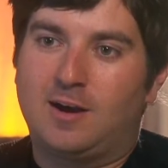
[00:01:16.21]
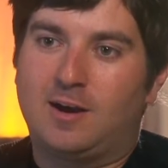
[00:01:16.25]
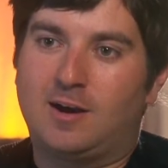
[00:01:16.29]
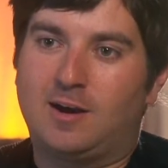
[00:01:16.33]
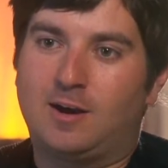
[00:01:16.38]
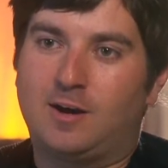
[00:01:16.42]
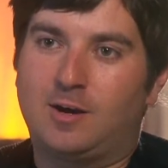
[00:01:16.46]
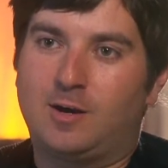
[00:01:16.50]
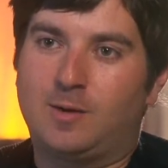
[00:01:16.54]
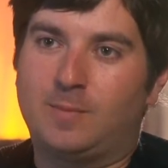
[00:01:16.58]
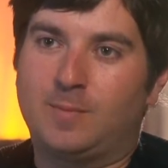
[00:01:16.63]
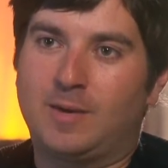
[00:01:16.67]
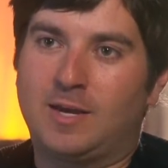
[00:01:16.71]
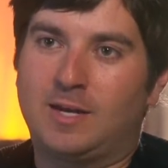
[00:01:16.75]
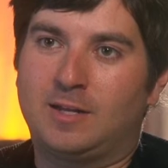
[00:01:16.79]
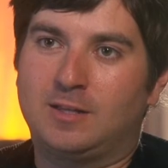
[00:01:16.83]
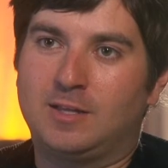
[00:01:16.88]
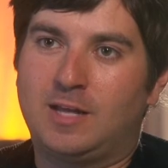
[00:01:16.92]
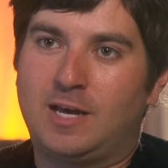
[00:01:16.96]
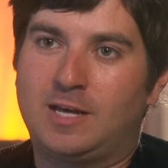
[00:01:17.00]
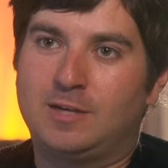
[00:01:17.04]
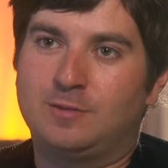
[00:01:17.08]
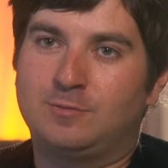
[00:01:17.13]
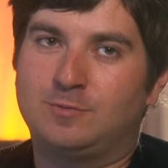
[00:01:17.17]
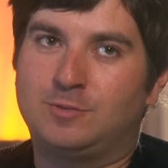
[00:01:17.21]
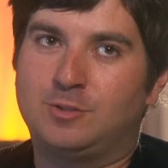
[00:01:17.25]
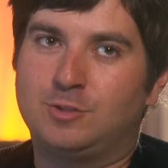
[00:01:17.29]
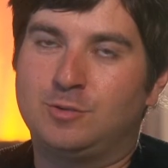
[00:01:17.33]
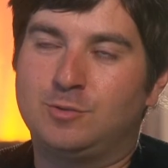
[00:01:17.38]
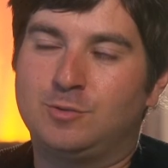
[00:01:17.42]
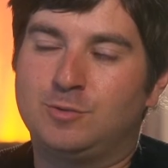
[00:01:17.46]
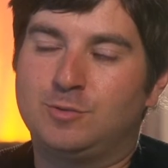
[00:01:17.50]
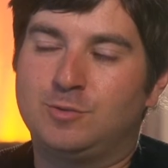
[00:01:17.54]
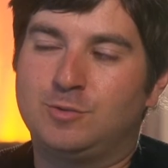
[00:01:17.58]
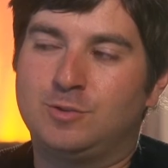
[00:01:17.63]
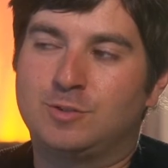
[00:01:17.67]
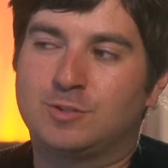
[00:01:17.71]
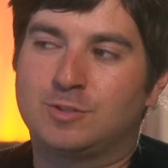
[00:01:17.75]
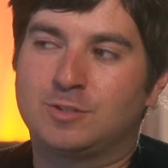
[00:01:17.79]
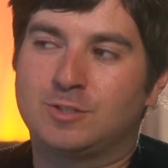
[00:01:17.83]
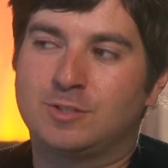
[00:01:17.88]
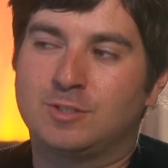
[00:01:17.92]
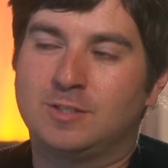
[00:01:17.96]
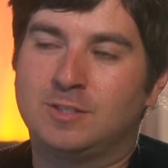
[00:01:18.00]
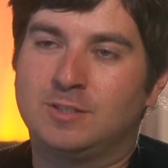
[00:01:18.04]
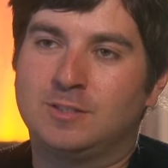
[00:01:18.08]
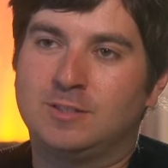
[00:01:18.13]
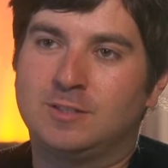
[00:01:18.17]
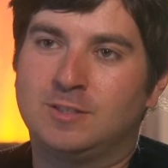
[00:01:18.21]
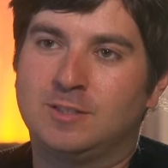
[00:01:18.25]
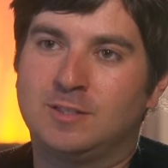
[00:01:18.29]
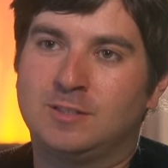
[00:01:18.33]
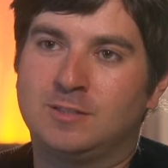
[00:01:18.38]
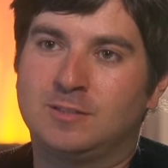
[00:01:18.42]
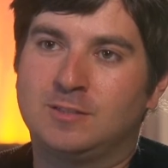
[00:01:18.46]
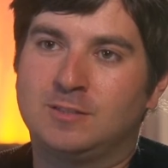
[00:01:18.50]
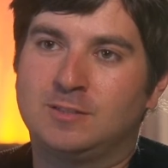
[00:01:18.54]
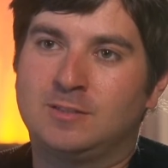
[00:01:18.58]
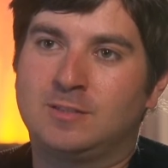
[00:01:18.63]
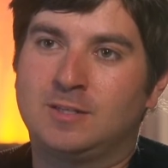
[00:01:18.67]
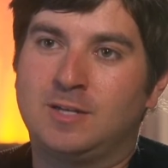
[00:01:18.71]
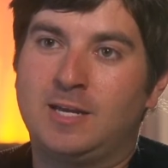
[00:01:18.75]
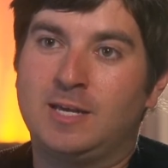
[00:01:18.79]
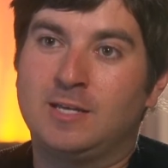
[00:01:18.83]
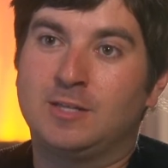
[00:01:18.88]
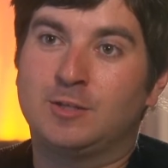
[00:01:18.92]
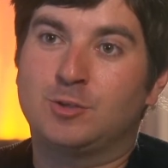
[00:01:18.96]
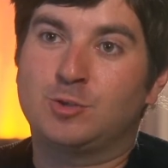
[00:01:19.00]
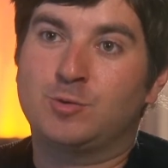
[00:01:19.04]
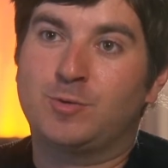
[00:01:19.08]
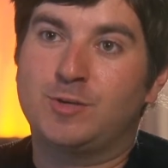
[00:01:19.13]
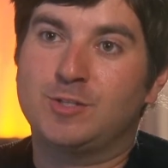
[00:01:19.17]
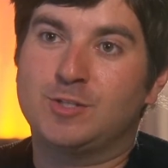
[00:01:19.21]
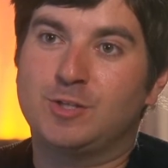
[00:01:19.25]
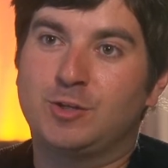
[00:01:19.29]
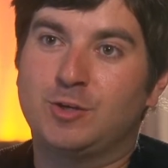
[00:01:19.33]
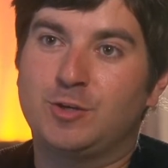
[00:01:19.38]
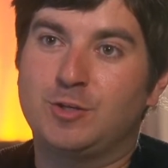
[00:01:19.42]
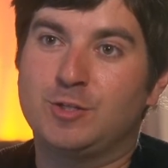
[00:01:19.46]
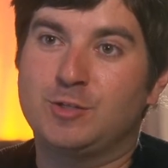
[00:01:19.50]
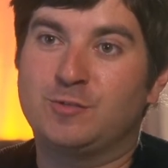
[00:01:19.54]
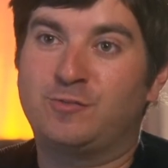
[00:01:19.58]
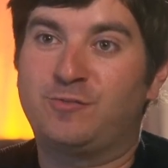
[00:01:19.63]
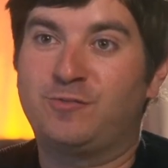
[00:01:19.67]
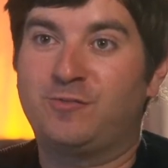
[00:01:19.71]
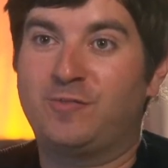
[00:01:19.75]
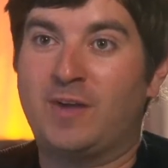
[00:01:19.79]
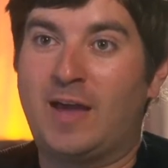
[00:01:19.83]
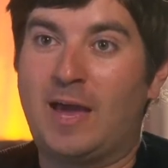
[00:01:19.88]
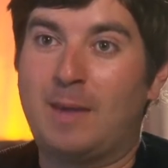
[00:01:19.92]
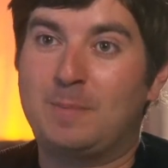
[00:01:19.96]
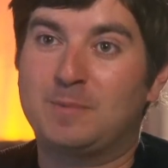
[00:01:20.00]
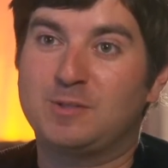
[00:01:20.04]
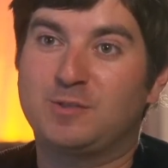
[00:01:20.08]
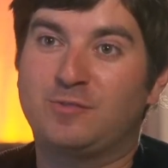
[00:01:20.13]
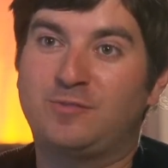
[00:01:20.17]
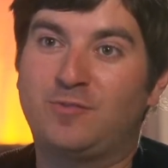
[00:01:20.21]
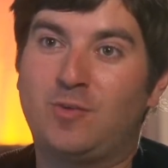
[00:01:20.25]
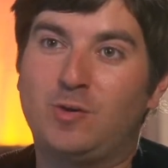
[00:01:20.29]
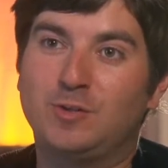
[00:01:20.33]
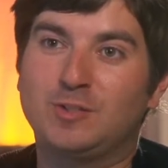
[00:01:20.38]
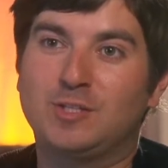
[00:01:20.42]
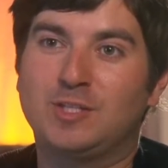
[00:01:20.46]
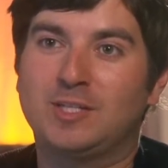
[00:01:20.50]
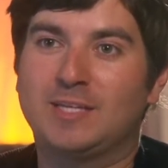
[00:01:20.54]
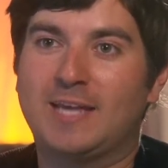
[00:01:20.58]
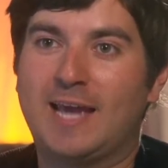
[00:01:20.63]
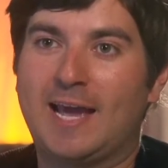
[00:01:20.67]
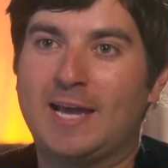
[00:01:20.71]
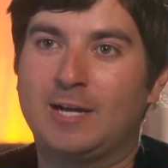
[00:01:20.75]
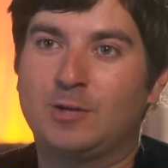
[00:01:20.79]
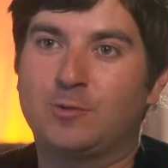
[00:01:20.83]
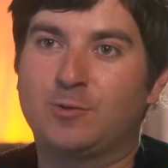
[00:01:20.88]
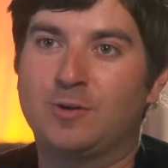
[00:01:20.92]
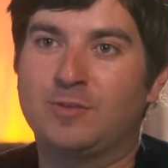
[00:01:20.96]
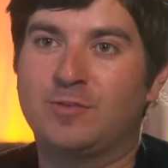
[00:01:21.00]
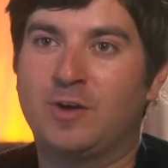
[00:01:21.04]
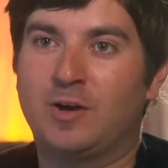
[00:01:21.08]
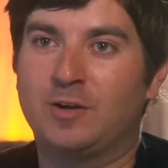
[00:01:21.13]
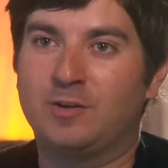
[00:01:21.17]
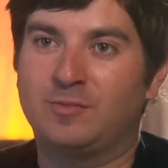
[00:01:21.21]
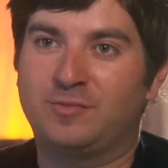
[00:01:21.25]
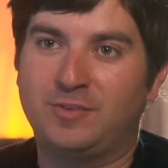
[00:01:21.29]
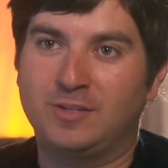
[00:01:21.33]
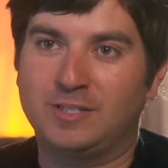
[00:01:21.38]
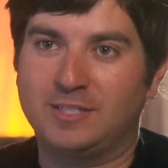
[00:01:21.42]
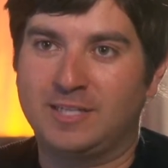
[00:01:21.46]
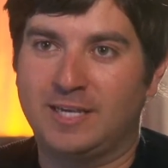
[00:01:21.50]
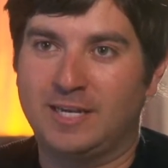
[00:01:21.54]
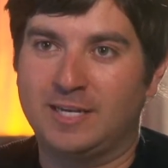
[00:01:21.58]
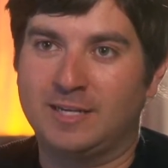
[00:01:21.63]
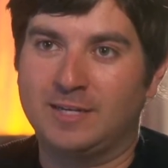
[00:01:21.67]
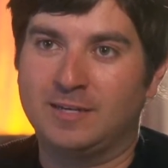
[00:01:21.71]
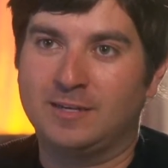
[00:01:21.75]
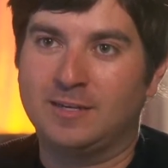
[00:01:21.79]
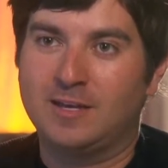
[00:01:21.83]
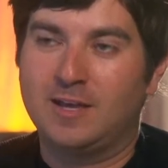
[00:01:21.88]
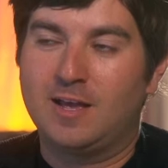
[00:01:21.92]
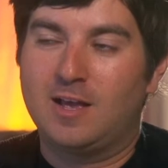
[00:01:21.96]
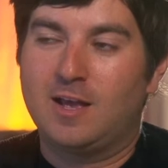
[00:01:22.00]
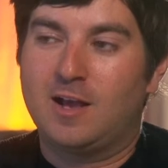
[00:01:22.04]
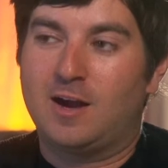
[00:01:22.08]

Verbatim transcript: Um, and a lot of Jews in, today in their twenties and thirties happen to fall into the category of unaffiliated.